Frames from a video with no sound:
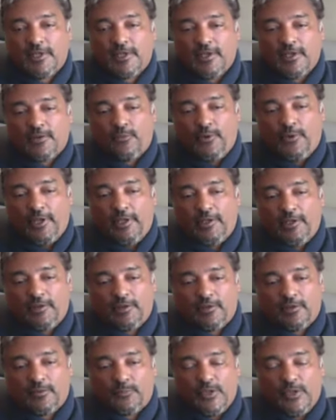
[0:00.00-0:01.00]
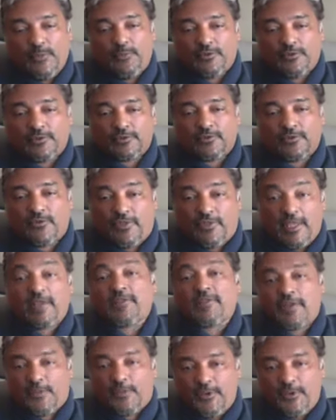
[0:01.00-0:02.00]
when people think
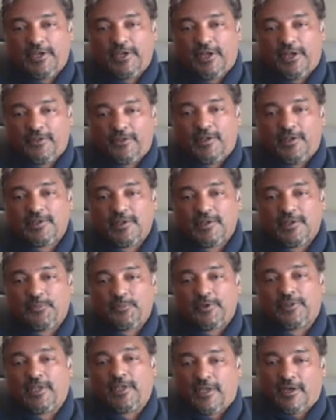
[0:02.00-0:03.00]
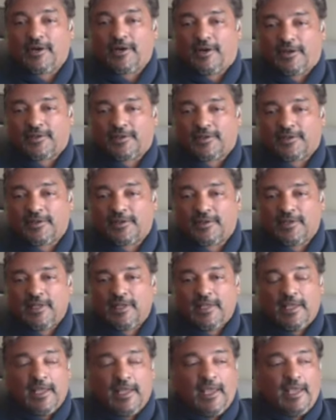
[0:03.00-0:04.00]
they're being authentic, but they aren't.
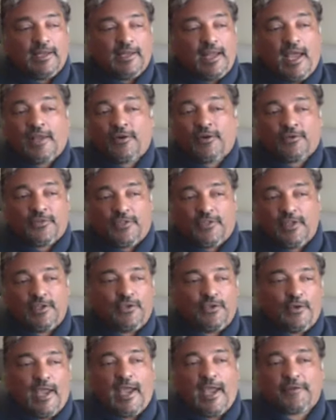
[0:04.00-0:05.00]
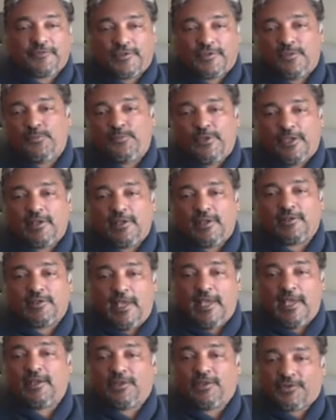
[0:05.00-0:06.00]
And I don't think you have to be
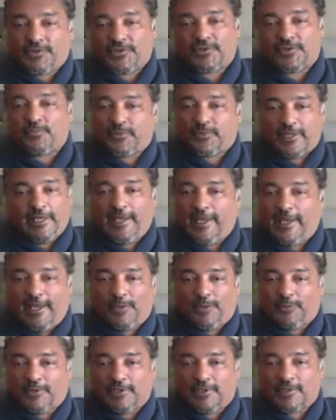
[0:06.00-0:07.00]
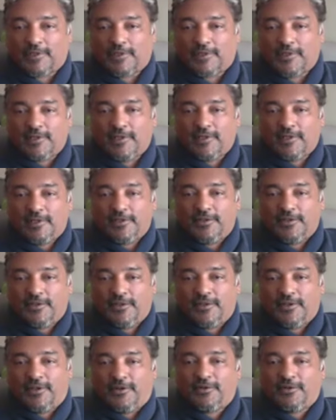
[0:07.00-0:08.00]
Danish to play Hamlet. You
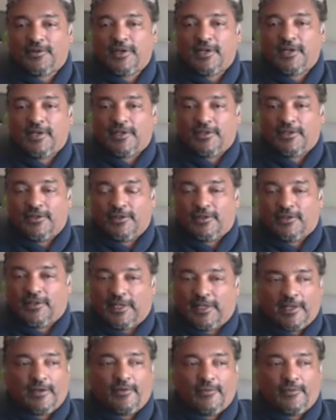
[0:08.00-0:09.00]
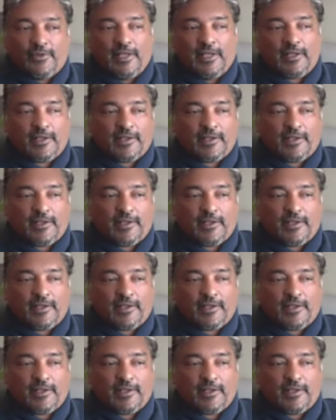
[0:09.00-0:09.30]
know, like